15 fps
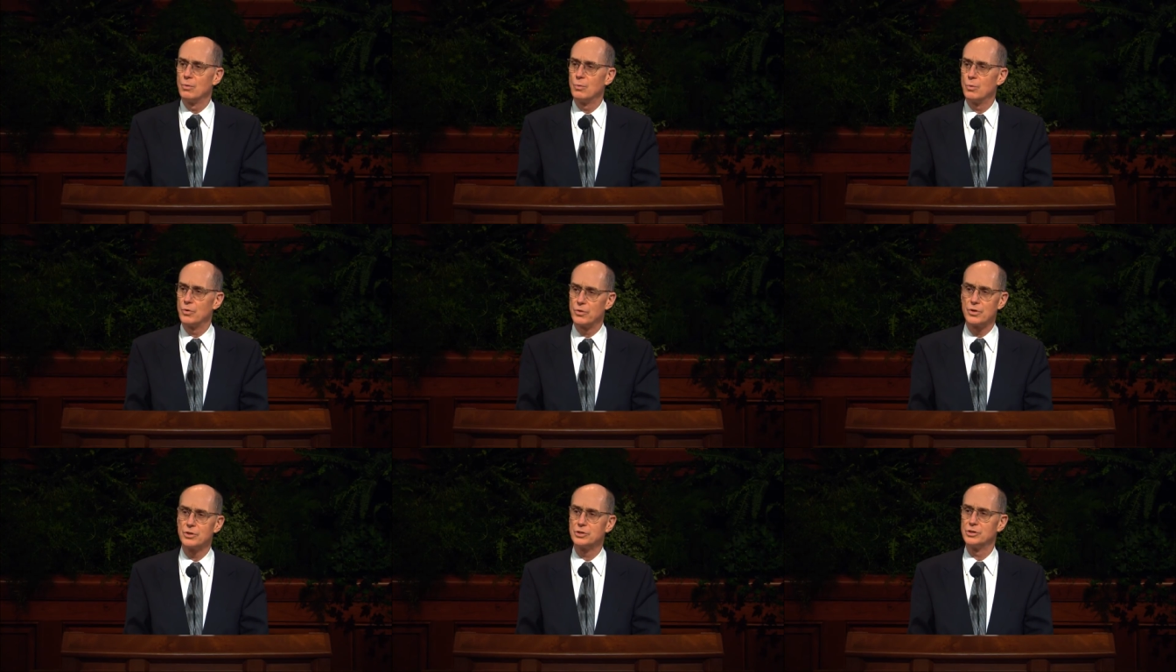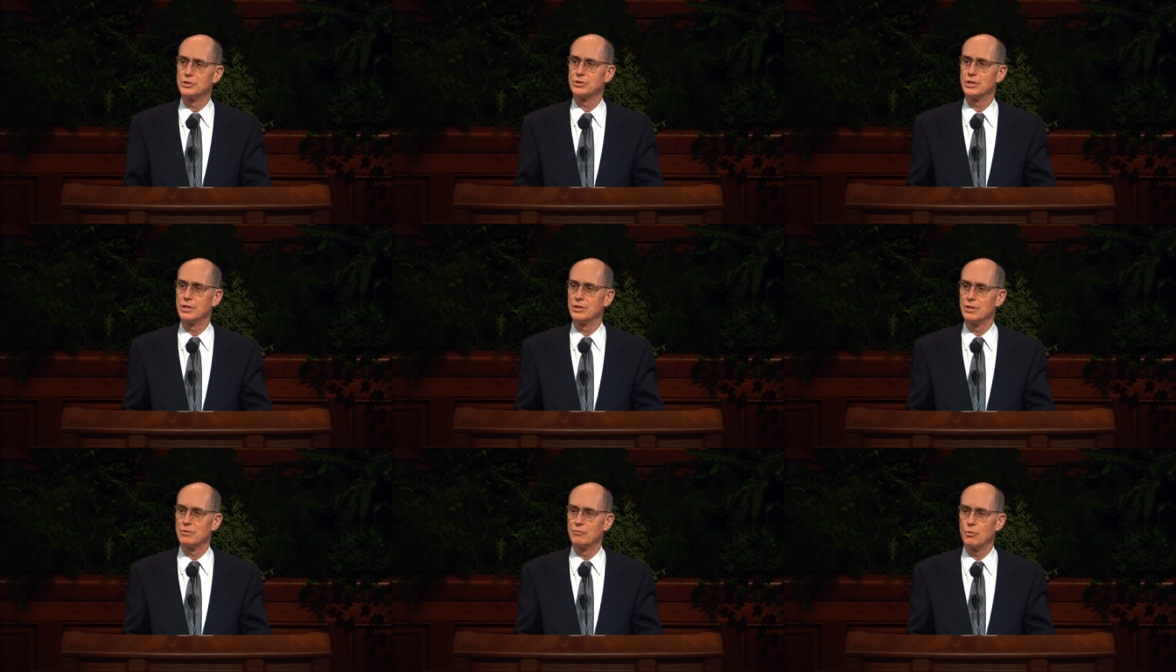with urgency in
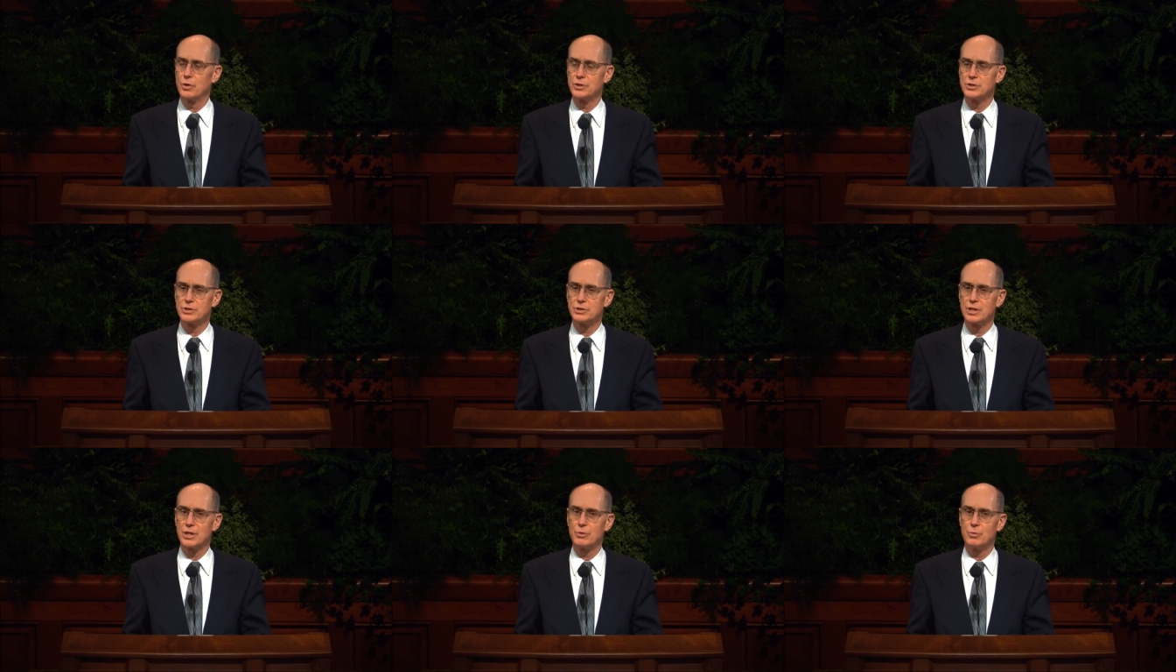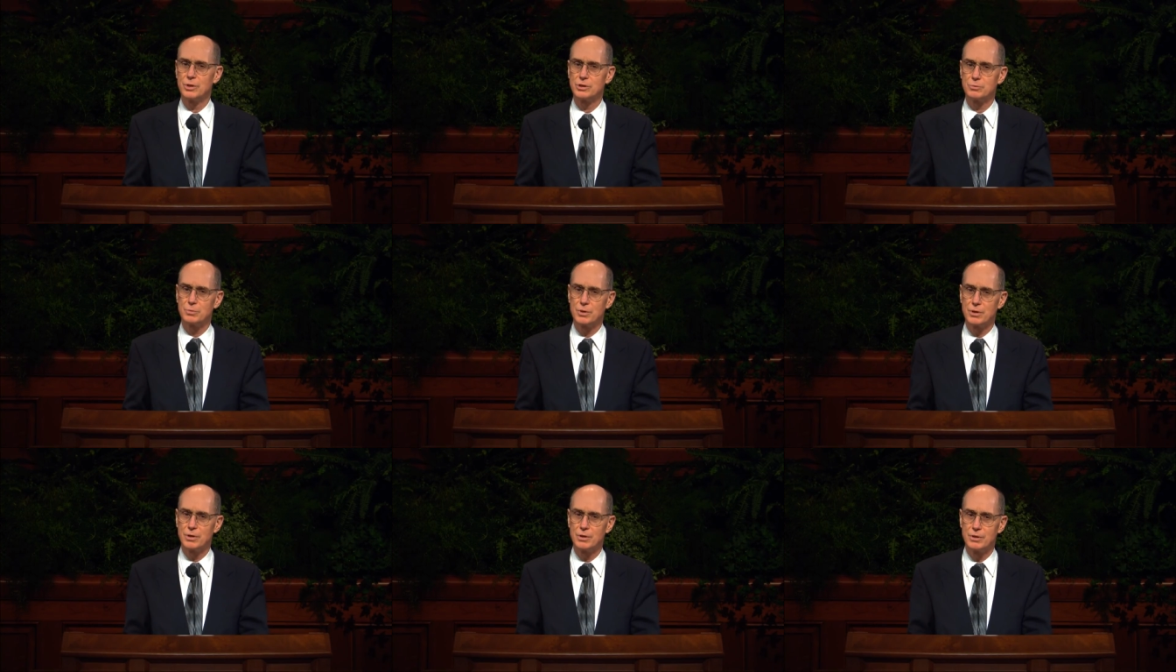their voices, they
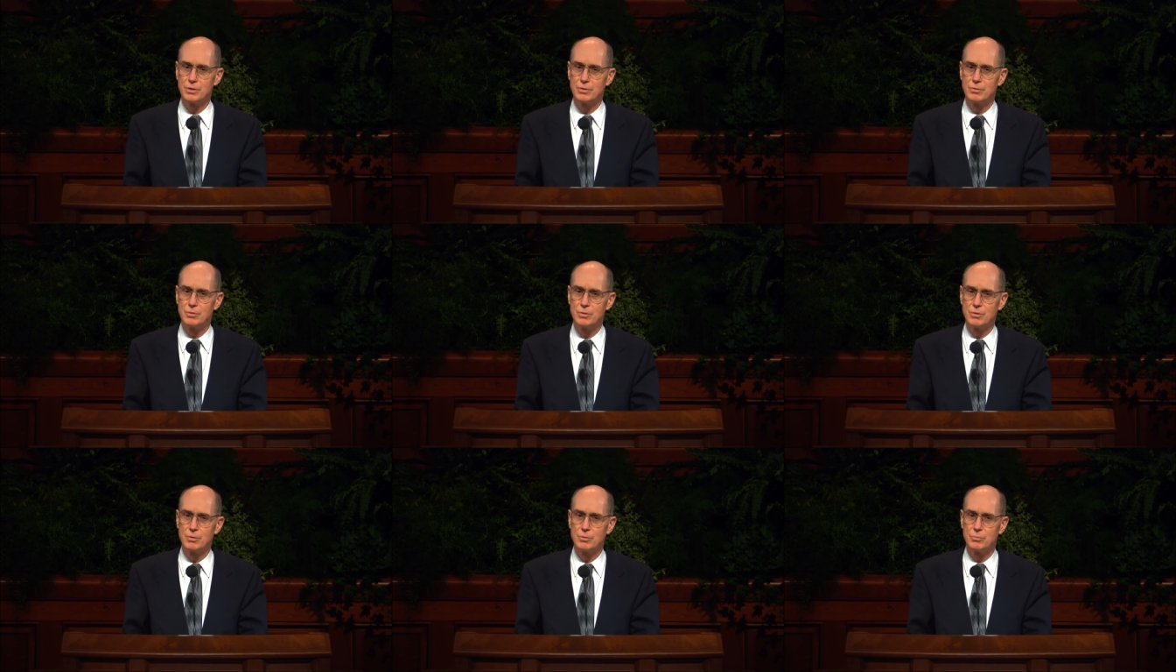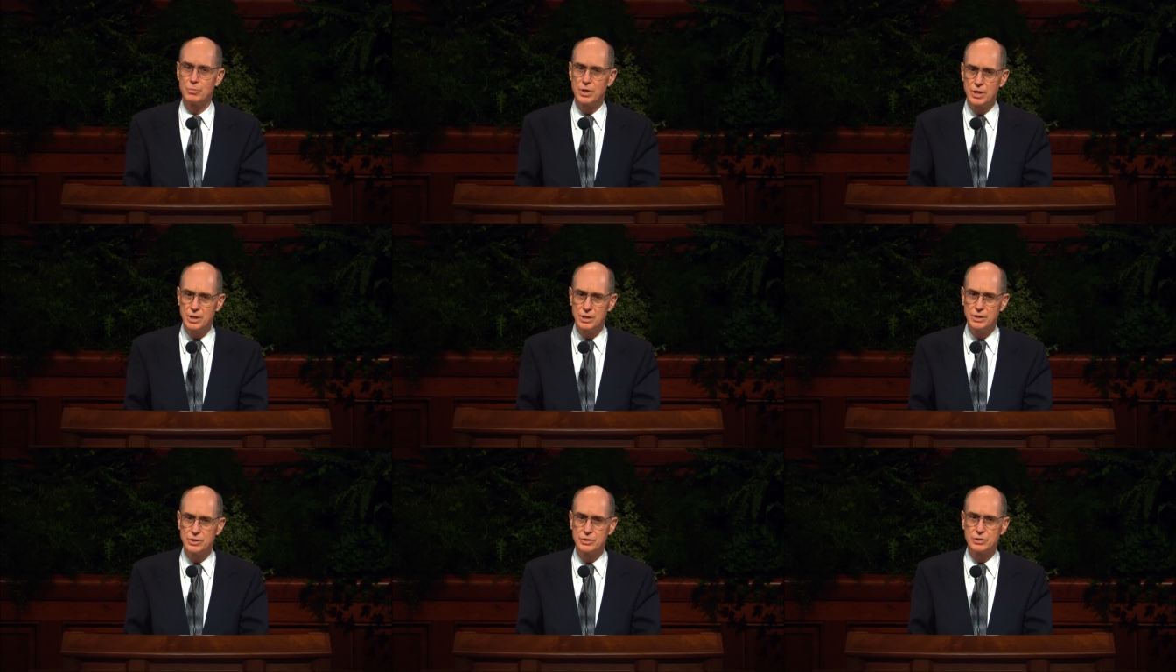whisper,
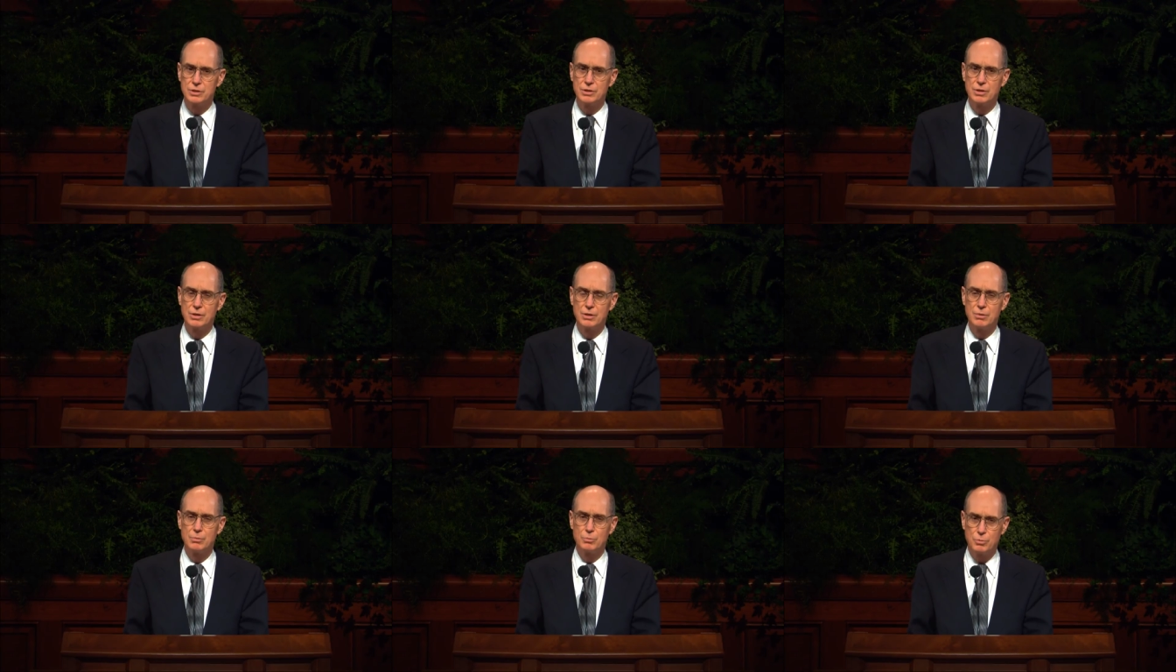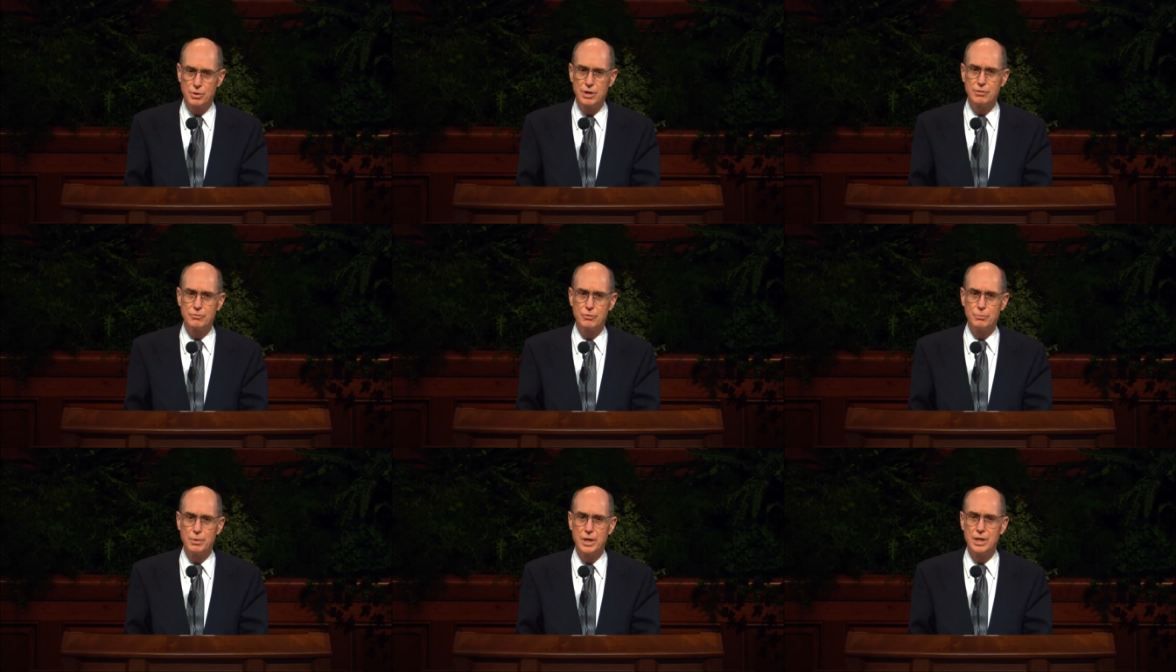Please pray
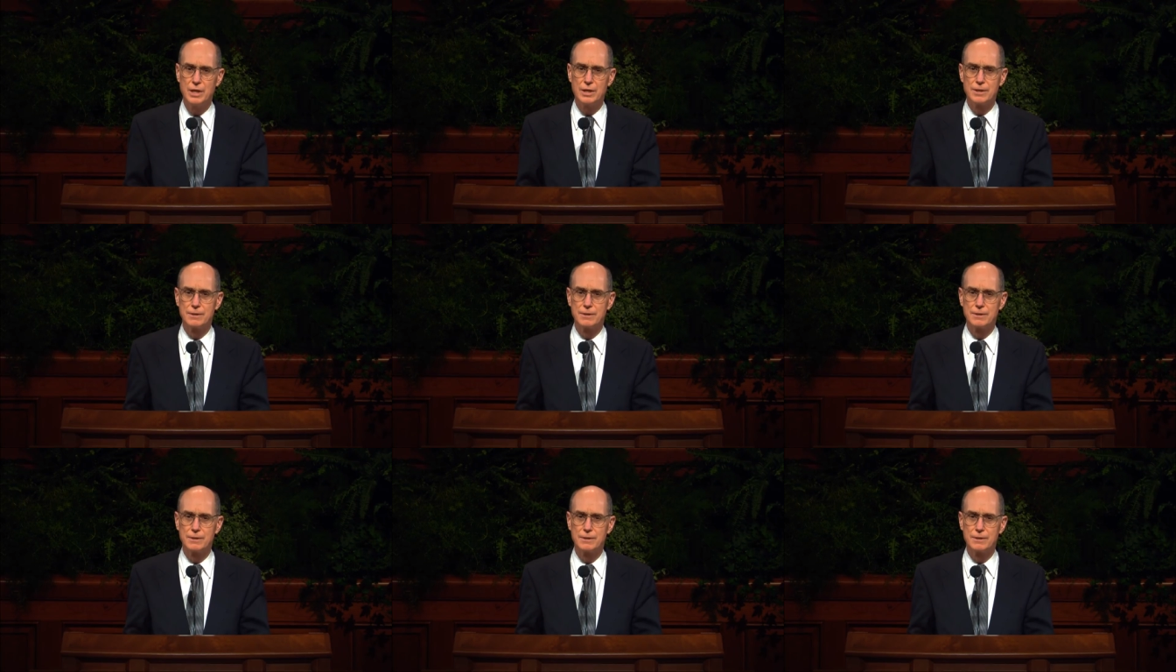for me.